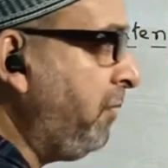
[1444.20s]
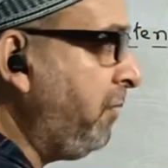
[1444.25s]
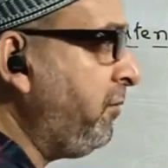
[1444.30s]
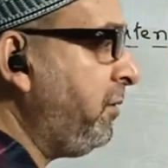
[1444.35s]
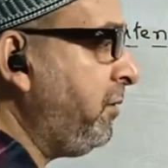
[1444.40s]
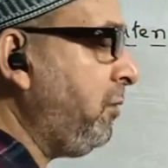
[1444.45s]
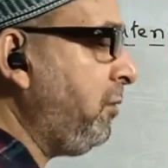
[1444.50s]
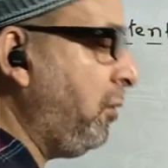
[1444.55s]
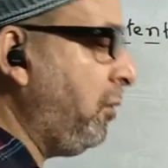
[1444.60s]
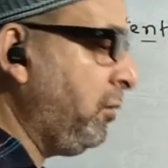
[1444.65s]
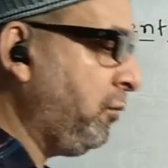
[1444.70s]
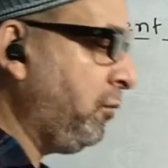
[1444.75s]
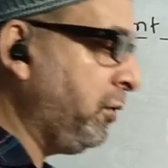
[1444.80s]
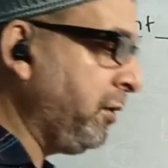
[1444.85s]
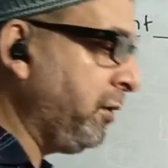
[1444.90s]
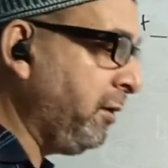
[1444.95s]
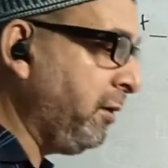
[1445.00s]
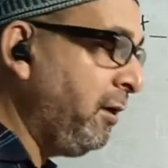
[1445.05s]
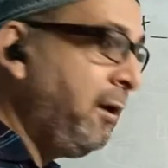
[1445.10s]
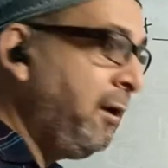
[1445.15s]
prefer hot
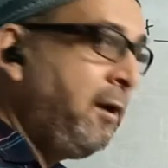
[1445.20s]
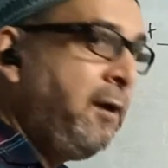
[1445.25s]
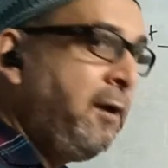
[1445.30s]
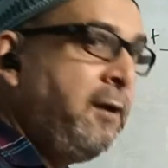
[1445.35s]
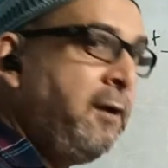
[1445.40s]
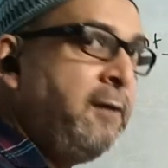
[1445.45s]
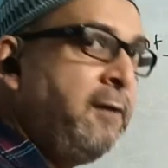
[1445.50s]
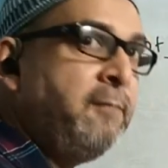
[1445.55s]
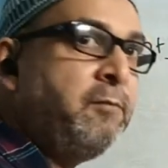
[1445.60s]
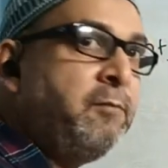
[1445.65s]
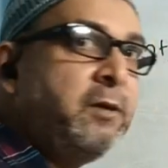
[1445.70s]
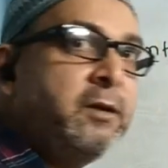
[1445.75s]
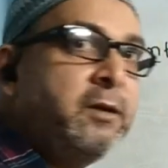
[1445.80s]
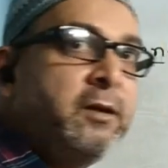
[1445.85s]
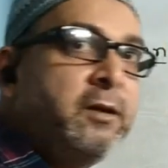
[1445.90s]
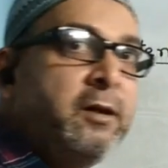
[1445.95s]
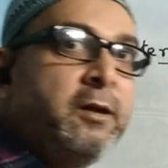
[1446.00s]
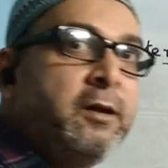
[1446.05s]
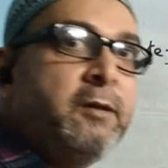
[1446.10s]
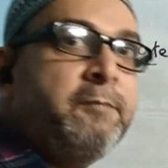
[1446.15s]
water. But
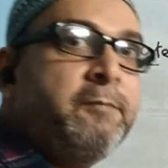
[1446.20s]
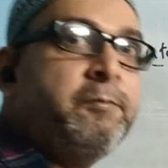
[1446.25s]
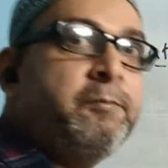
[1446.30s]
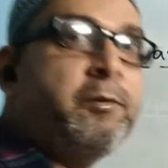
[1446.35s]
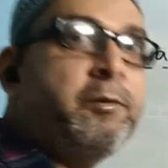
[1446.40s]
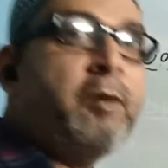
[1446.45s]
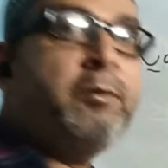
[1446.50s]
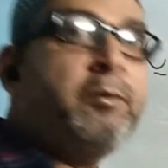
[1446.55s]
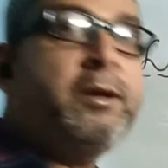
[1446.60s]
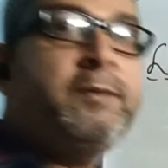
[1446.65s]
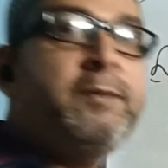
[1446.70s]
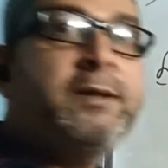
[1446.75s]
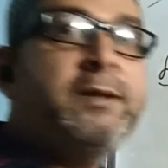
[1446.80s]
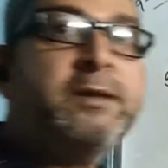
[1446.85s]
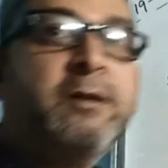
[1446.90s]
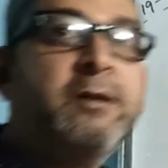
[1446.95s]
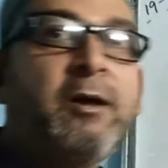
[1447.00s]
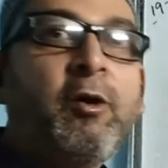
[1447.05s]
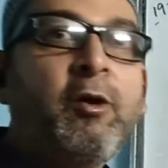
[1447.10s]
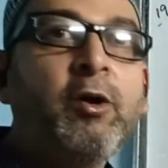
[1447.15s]
the problem
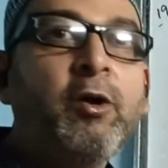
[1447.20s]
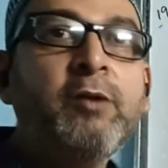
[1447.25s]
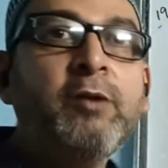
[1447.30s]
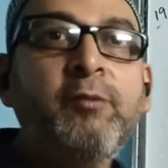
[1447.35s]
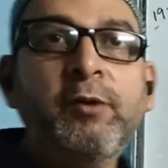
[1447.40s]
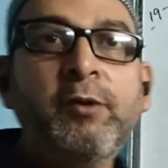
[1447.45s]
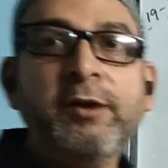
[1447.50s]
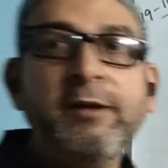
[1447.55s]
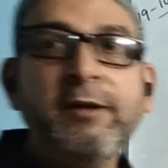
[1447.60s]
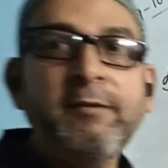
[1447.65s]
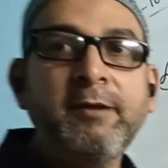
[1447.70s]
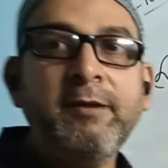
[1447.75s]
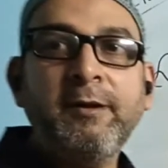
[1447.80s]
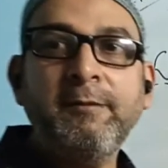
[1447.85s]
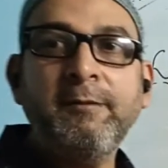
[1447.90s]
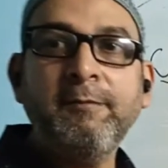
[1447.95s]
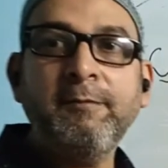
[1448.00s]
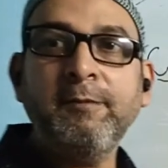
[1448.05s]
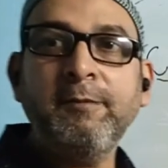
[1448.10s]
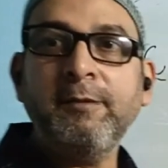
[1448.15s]
is hot
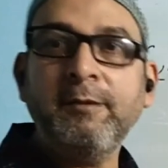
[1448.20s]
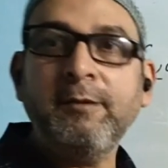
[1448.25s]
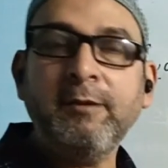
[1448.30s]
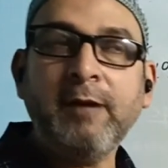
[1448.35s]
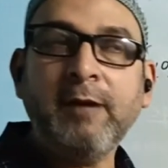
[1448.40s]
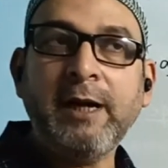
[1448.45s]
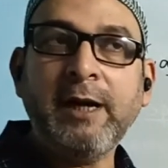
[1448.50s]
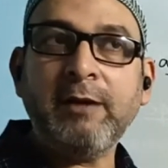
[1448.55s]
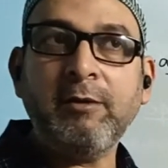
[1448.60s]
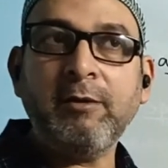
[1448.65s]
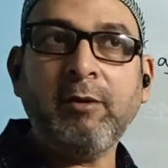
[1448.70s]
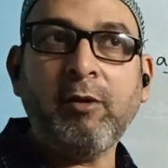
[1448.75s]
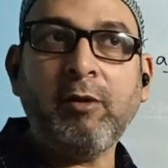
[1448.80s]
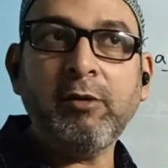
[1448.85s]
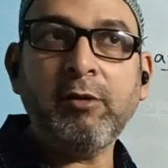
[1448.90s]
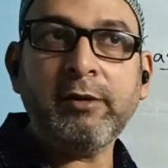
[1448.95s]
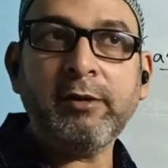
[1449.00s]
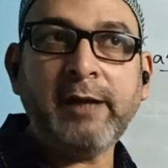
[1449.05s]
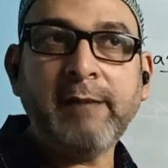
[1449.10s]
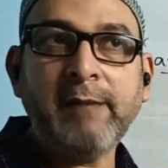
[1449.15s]
water at
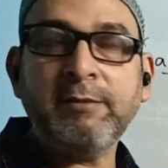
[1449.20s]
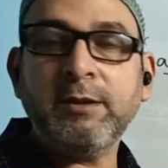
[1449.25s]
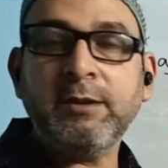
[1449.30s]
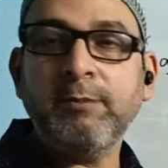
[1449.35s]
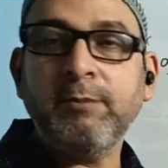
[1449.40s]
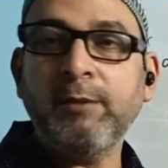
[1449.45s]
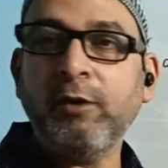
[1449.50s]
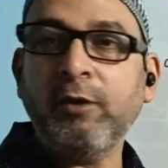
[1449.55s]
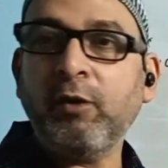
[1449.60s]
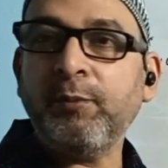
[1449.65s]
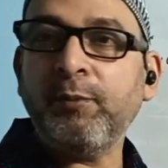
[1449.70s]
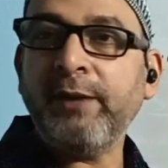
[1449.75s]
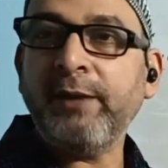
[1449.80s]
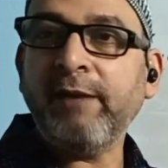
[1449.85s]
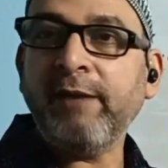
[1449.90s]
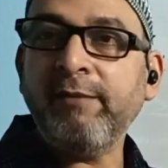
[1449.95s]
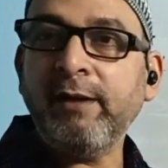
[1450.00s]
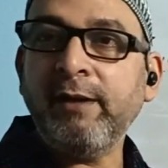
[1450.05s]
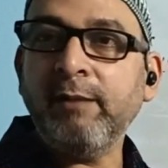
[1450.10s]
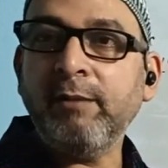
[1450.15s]
all times may not be
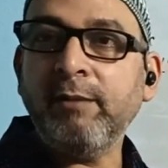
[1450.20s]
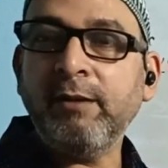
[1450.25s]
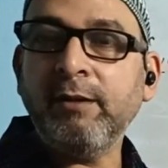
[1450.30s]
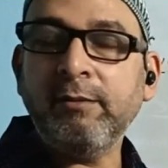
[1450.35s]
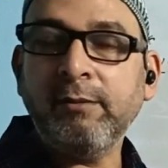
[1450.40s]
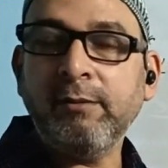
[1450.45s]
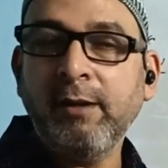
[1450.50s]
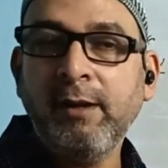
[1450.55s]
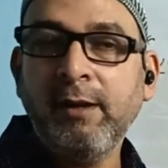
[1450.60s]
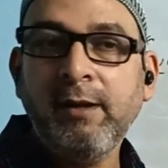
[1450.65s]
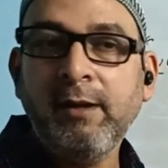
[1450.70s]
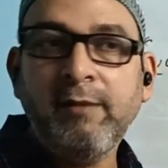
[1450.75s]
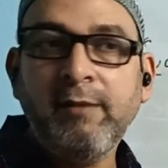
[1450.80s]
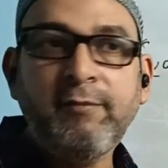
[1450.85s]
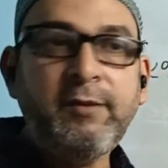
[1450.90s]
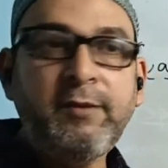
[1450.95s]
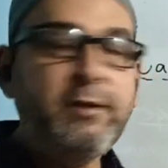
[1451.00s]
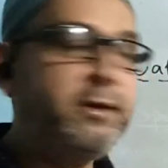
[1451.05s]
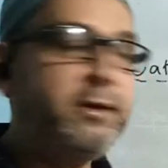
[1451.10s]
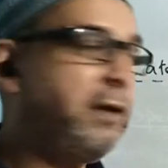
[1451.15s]
available.
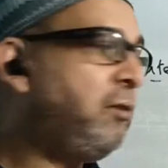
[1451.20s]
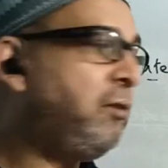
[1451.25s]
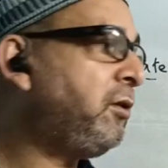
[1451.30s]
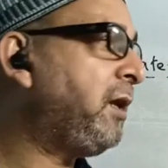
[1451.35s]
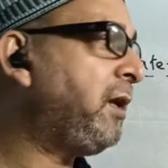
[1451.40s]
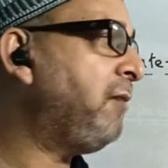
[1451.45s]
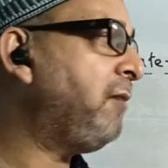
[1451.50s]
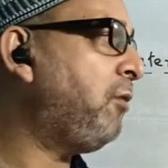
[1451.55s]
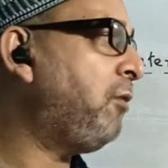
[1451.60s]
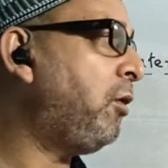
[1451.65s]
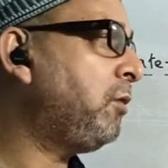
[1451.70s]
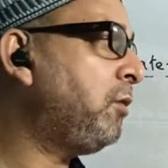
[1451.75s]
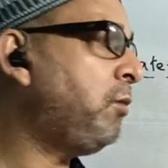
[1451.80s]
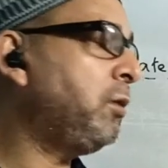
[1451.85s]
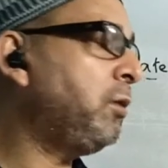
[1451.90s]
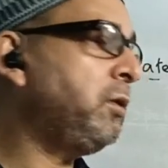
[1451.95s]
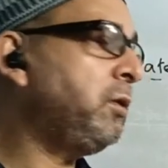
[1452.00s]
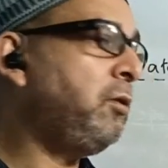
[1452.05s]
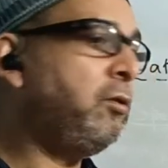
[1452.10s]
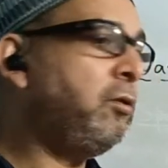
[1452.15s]
We cannot have
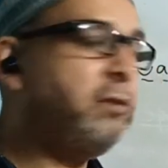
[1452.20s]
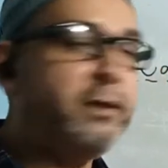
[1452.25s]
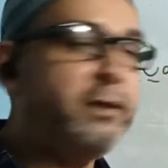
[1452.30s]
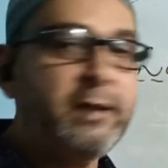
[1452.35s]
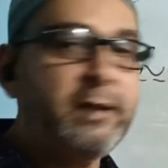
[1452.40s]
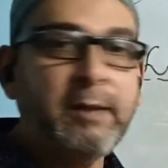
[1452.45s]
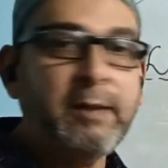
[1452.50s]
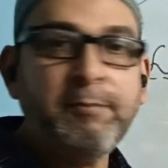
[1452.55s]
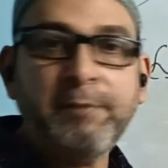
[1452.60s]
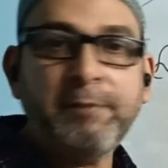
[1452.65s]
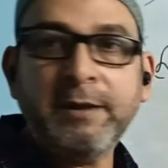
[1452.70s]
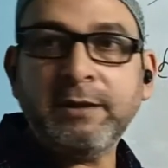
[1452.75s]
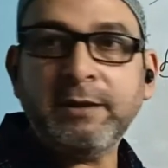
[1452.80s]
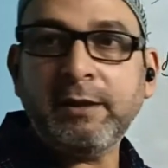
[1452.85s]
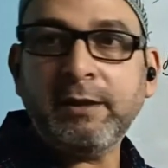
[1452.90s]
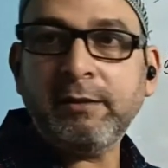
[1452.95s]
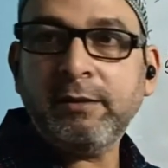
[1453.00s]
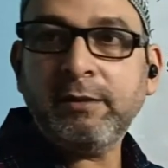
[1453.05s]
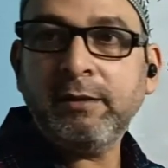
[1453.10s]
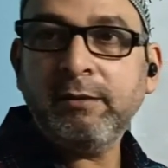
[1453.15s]
hot water all the time
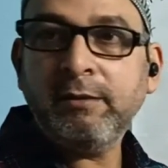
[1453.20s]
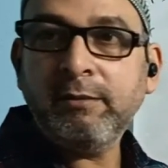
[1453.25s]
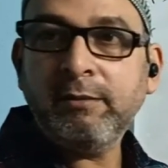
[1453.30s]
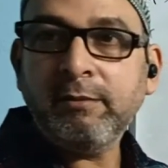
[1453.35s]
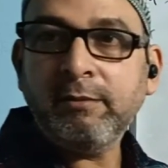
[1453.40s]
present